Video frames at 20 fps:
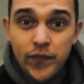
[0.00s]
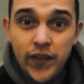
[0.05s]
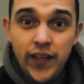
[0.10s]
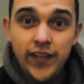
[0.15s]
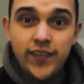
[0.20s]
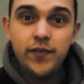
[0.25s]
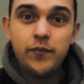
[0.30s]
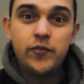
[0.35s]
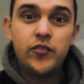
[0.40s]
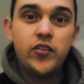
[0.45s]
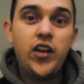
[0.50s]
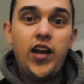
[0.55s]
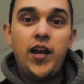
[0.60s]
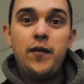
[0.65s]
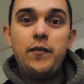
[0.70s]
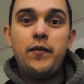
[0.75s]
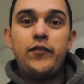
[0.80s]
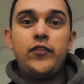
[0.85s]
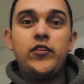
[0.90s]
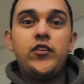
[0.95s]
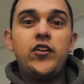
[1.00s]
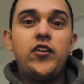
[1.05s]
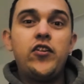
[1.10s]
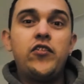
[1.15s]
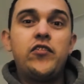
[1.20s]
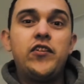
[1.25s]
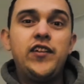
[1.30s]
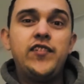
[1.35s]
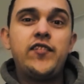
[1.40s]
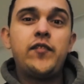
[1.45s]
Hit subscribe if you're not
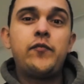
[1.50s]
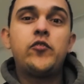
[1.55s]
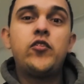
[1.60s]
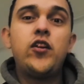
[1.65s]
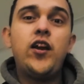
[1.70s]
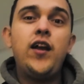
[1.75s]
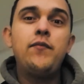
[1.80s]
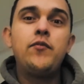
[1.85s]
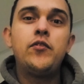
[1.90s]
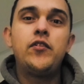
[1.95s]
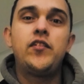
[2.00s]
already subscribed.